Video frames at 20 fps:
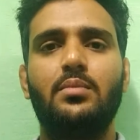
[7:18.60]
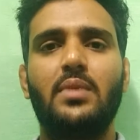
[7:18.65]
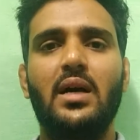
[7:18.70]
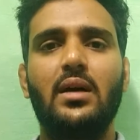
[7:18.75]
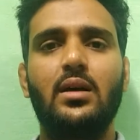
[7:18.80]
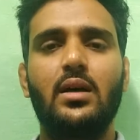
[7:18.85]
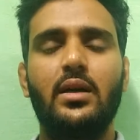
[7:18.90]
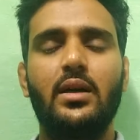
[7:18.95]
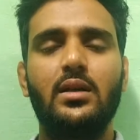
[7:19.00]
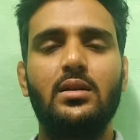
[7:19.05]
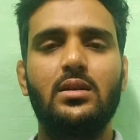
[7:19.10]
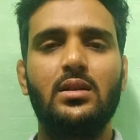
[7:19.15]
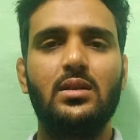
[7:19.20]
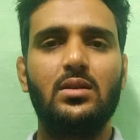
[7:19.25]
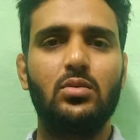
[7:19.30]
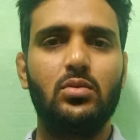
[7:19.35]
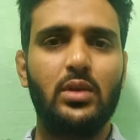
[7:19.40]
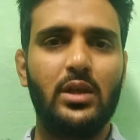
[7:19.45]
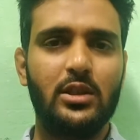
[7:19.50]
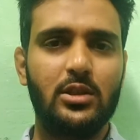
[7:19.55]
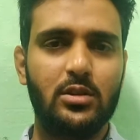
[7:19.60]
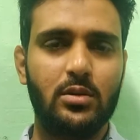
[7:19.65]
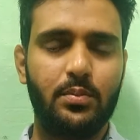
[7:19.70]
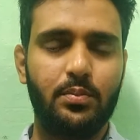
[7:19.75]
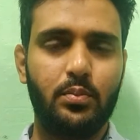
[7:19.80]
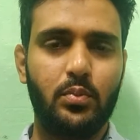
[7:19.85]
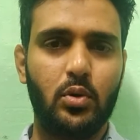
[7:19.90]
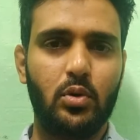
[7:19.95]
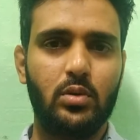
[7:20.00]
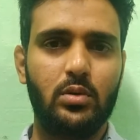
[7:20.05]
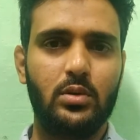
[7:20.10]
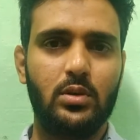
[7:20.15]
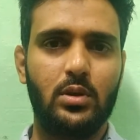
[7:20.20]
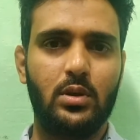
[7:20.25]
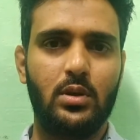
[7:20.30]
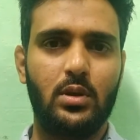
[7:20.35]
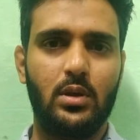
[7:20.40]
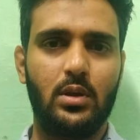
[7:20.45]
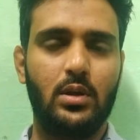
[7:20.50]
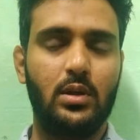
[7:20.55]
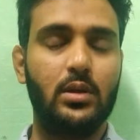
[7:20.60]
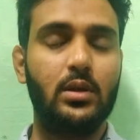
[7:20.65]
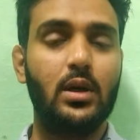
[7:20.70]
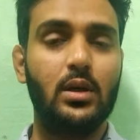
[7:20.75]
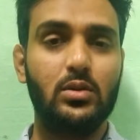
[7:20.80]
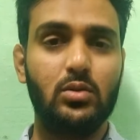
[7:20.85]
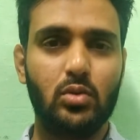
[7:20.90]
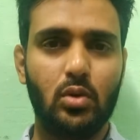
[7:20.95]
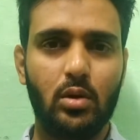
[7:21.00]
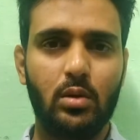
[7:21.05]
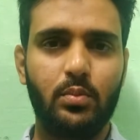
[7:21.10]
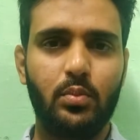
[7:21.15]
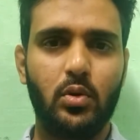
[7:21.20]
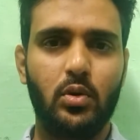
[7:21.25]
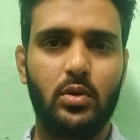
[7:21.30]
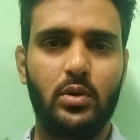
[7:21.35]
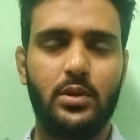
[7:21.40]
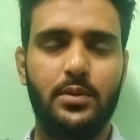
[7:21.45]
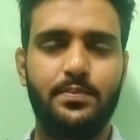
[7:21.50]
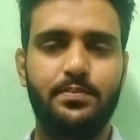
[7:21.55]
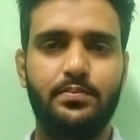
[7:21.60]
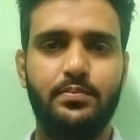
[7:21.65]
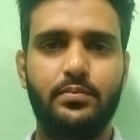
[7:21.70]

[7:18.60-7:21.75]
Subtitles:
by connecting to its port, console port.